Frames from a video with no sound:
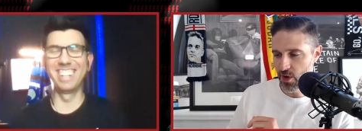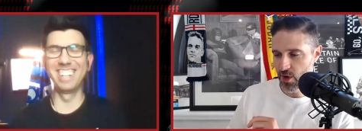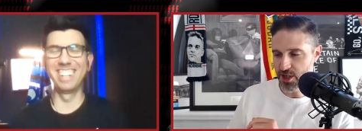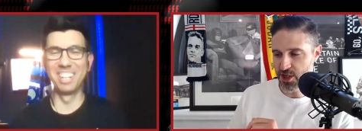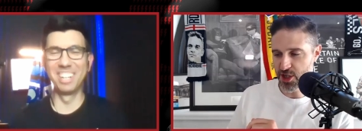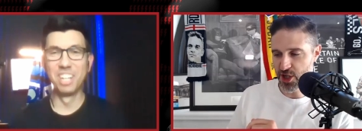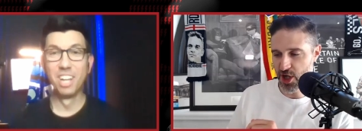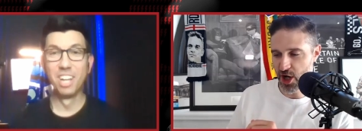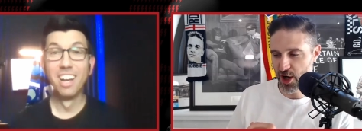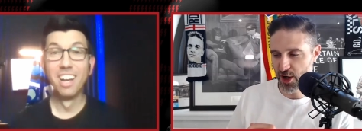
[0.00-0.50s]

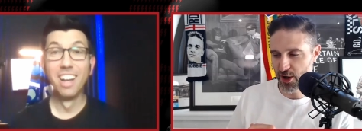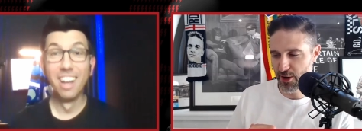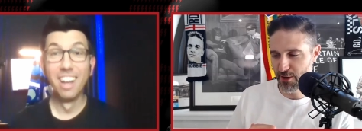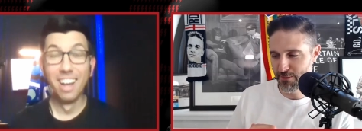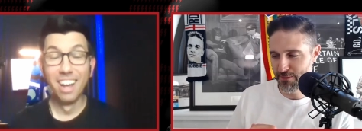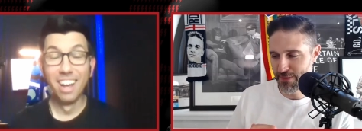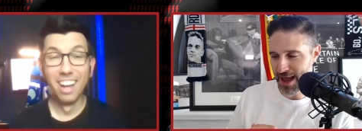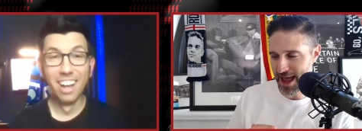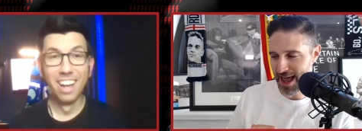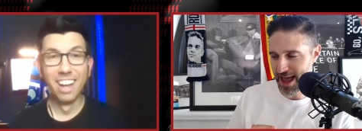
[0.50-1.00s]
Speaker 1: what song or
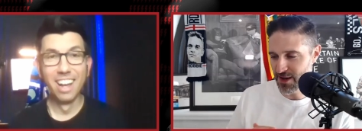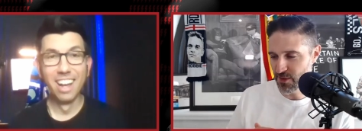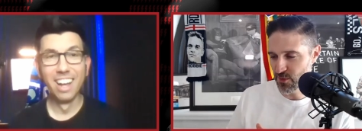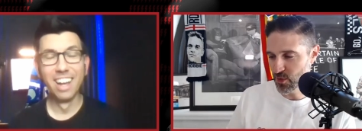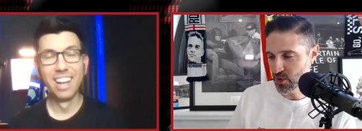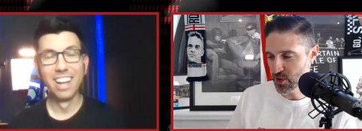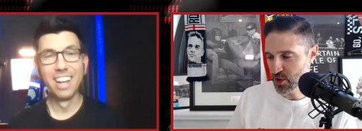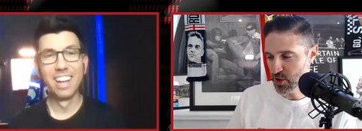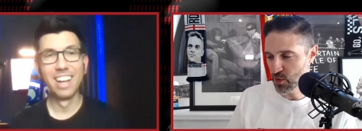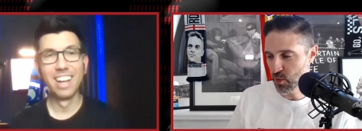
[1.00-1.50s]
band
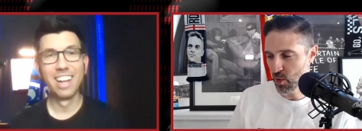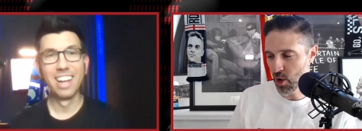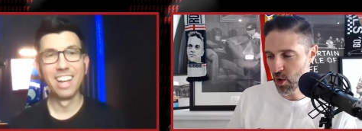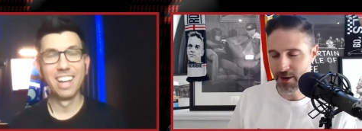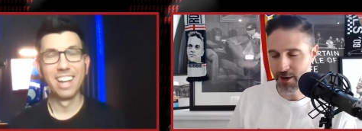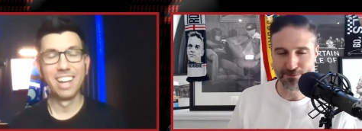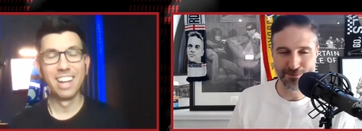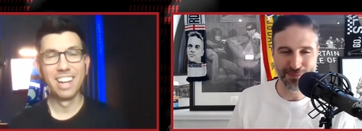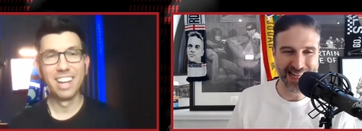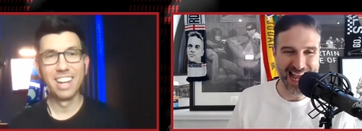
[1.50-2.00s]
would you
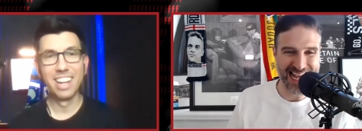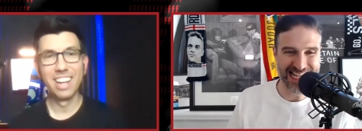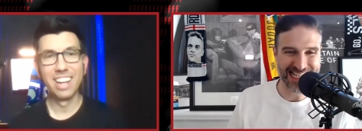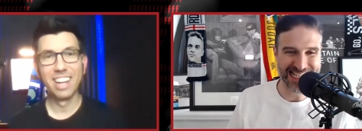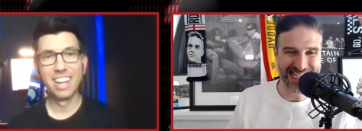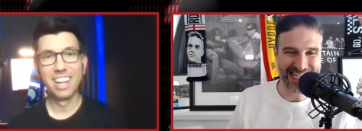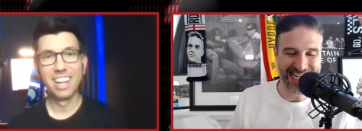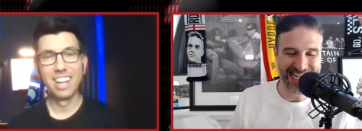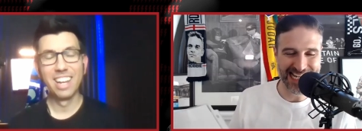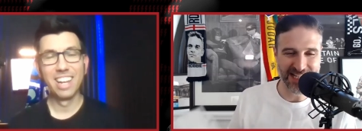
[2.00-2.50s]
want
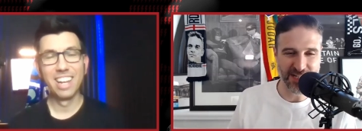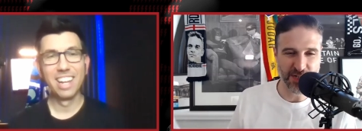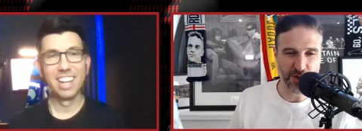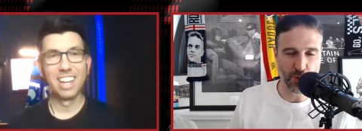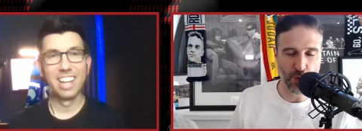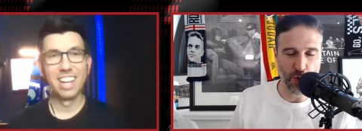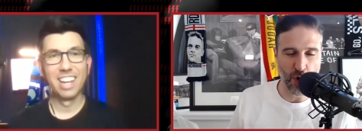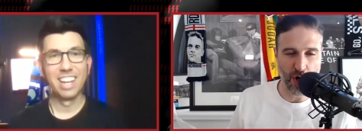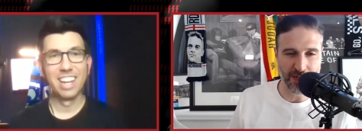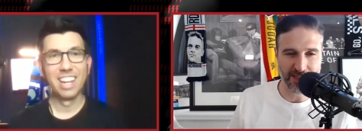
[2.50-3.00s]
blasting as
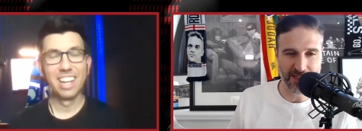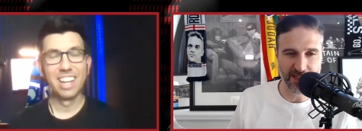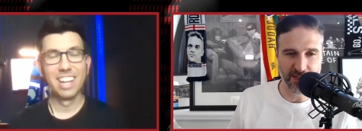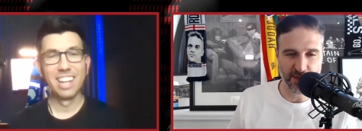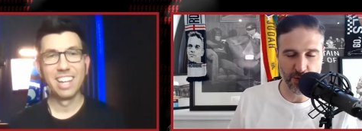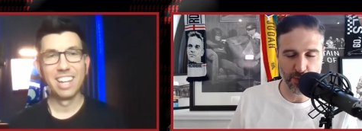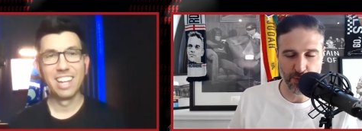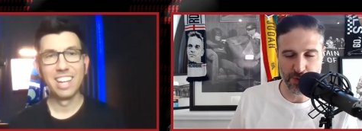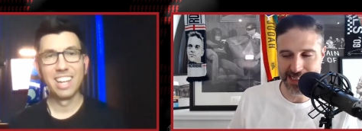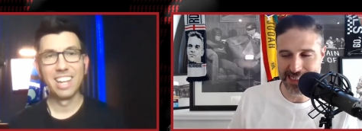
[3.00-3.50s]
you walked
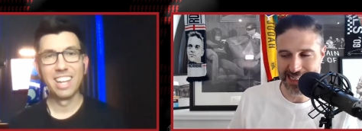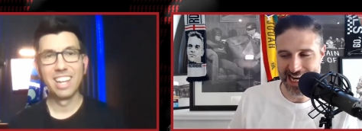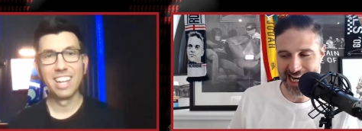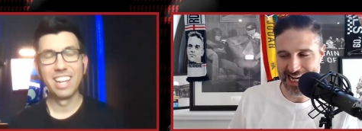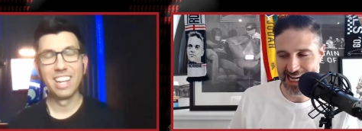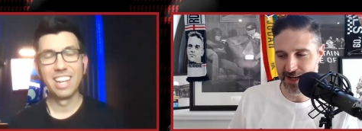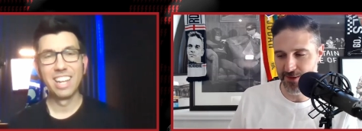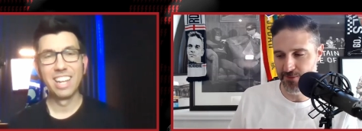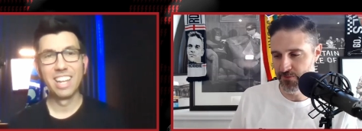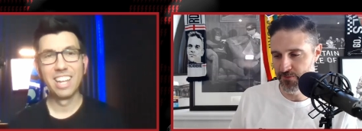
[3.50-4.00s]
into a
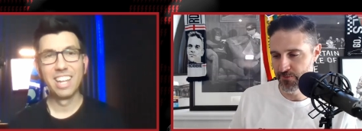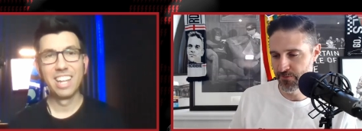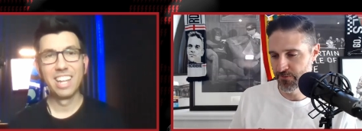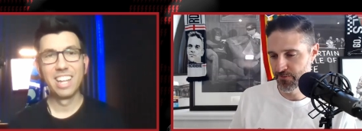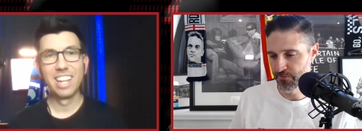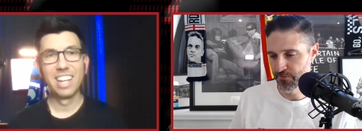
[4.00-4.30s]
stadium?